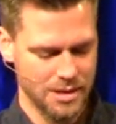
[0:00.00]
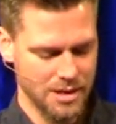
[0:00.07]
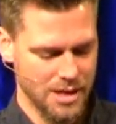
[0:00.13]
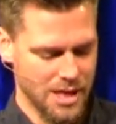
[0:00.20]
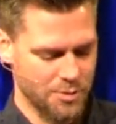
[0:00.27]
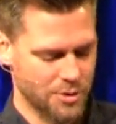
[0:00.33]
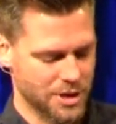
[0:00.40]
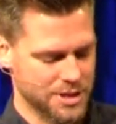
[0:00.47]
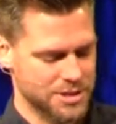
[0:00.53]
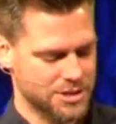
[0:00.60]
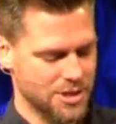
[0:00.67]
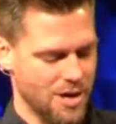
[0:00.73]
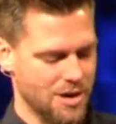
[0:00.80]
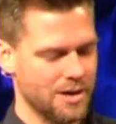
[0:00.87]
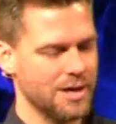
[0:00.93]
And we're going to
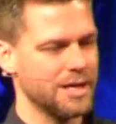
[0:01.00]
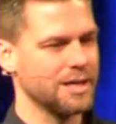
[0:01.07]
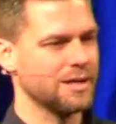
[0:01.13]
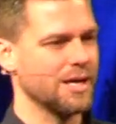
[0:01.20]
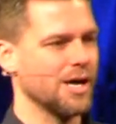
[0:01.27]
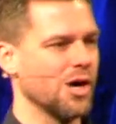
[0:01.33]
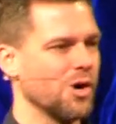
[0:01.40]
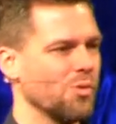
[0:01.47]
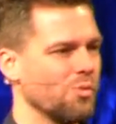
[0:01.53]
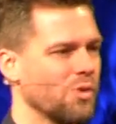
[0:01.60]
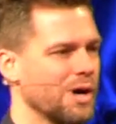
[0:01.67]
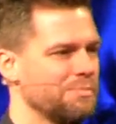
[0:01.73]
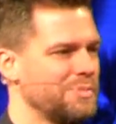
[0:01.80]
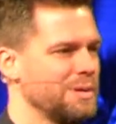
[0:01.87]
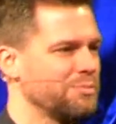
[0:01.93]
start in
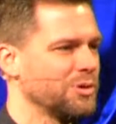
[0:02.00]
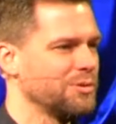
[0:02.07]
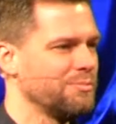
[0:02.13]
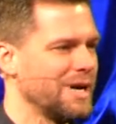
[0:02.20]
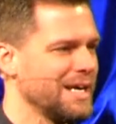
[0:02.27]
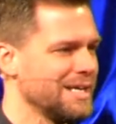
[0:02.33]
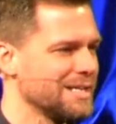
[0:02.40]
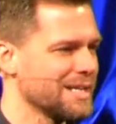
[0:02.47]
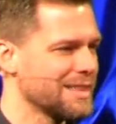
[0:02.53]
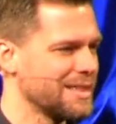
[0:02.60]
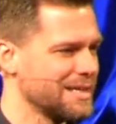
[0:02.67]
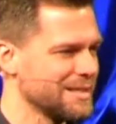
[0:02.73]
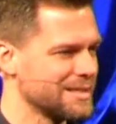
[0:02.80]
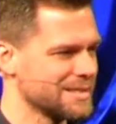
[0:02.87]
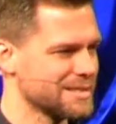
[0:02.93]
what people might
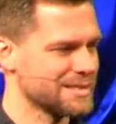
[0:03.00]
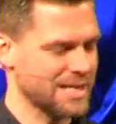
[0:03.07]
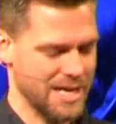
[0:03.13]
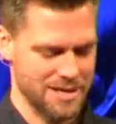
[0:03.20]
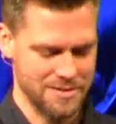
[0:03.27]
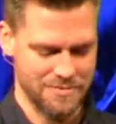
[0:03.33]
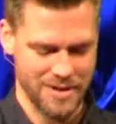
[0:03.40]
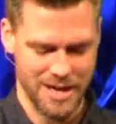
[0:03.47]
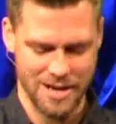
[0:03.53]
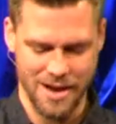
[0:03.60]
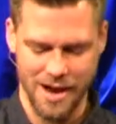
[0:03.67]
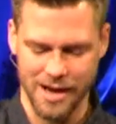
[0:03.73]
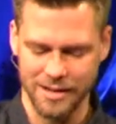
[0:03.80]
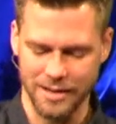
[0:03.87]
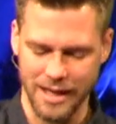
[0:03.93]
think is kind of an
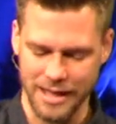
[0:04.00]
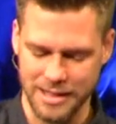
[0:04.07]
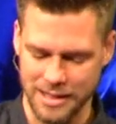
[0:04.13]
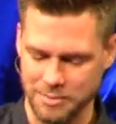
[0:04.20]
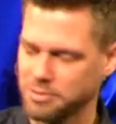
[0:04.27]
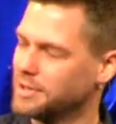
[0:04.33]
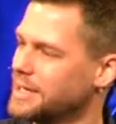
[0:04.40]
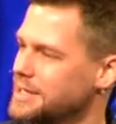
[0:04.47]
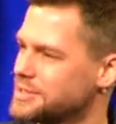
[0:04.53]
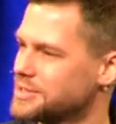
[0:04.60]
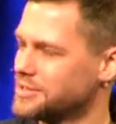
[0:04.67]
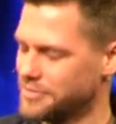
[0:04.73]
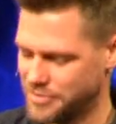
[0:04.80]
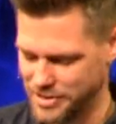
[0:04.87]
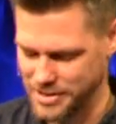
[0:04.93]
unlikely place
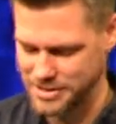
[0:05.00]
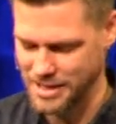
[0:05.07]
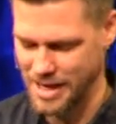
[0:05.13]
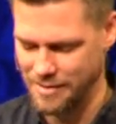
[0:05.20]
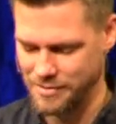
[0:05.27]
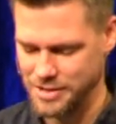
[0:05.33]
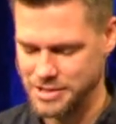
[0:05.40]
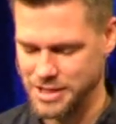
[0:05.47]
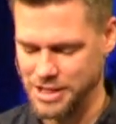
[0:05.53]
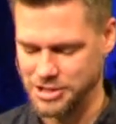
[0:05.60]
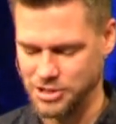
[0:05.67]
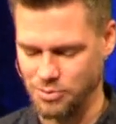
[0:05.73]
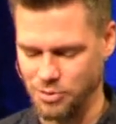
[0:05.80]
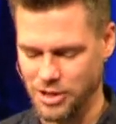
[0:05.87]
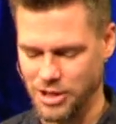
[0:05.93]
for this
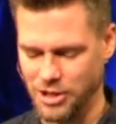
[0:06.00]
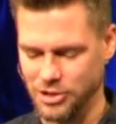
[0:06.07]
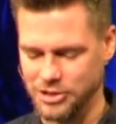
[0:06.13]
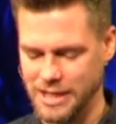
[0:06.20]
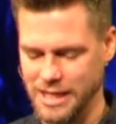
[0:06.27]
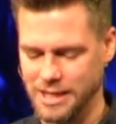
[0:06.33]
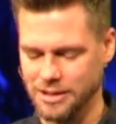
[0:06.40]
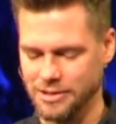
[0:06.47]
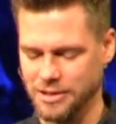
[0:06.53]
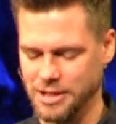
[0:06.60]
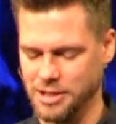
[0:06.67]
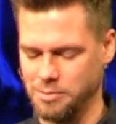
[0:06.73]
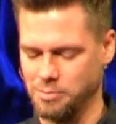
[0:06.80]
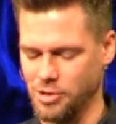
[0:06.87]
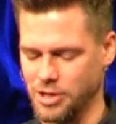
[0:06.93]
conversation. We're going to take a look at
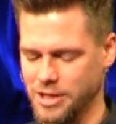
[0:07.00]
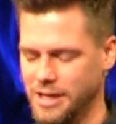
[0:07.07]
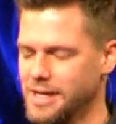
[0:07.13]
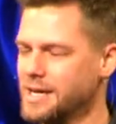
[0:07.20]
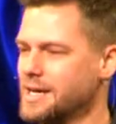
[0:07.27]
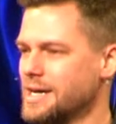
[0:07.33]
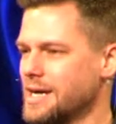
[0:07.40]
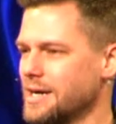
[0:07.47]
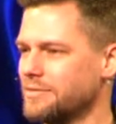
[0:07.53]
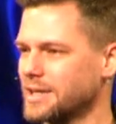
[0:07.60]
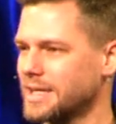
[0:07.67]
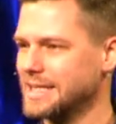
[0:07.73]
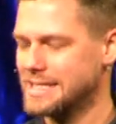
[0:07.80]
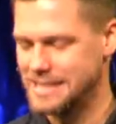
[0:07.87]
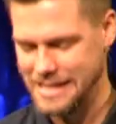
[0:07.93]
the book of
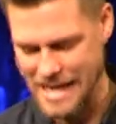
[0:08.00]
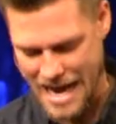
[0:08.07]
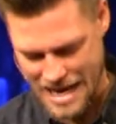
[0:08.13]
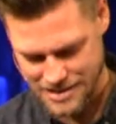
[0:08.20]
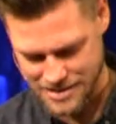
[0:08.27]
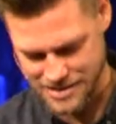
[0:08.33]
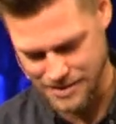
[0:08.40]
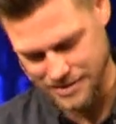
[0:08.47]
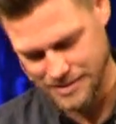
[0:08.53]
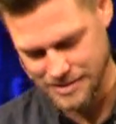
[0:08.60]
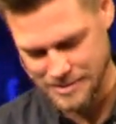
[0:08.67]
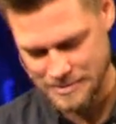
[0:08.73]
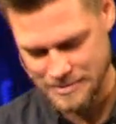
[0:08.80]
Ecclesiastes.